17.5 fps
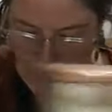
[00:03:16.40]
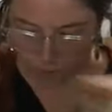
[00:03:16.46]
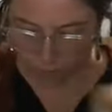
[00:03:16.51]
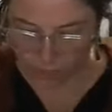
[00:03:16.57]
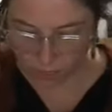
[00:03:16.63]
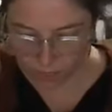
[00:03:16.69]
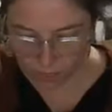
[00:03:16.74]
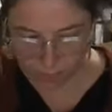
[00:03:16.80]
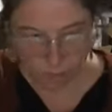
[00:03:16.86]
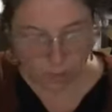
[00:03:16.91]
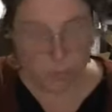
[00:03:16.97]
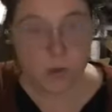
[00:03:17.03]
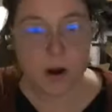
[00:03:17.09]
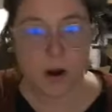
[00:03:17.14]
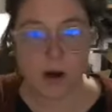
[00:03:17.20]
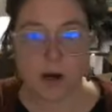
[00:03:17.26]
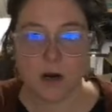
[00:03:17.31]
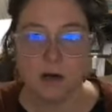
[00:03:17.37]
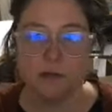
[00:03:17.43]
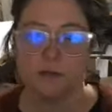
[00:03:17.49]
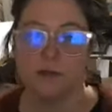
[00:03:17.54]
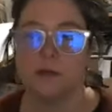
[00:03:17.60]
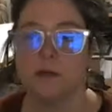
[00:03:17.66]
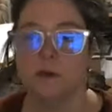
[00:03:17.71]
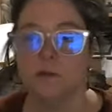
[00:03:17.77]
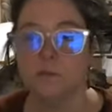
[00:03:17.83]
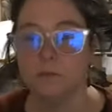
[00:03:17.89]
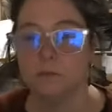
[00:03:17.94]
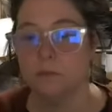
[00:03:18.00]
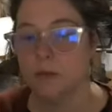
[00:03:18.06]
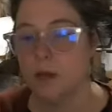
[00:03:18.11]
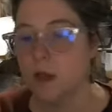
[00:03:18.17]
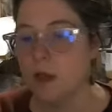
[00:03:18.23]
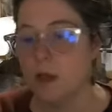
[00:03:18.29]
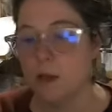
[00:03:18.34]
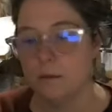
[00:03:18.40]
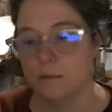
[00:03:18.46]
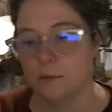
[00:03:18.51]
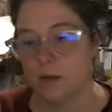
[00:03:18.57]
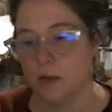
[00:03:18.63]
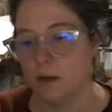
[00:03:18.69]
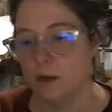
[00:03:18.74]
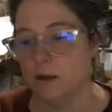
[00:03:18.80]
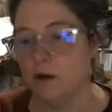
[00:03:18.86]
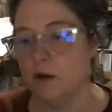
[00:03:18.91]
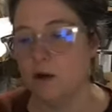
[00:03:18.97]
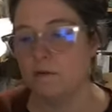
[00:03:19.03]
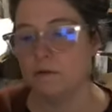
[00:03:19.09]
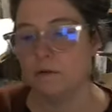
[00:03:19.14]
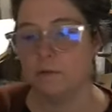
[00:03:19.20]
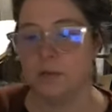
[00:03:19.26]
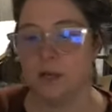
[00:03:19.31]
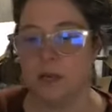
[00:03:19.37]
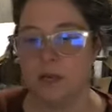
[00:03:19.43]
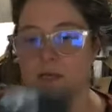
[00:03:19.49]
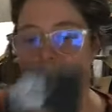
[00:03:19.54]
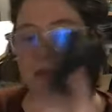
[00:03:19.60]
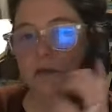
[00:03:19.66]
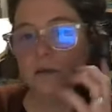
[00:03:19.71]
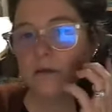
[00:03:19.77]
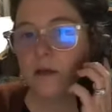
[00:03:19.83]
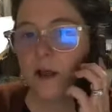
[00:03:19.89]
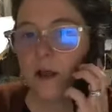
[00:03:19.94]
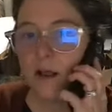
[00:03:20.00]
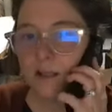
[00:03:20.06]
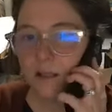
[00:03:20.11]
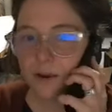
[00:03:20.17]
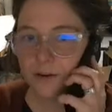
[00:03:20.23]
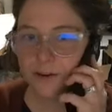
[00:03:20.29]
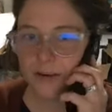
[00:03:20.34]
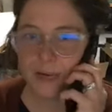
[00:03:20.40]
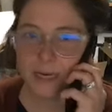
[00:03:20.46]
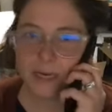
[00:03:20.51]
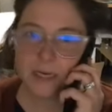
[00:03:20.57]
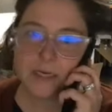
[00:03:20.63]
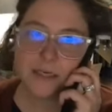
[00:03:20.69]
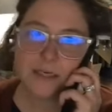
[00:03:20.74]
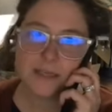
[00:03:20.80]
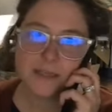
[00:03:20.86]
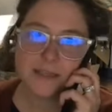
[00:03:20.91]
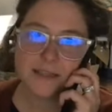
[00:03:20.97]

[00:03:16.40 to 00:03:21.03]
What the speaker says: them apart. Oh, getting a call from Kate. Hello, Kate.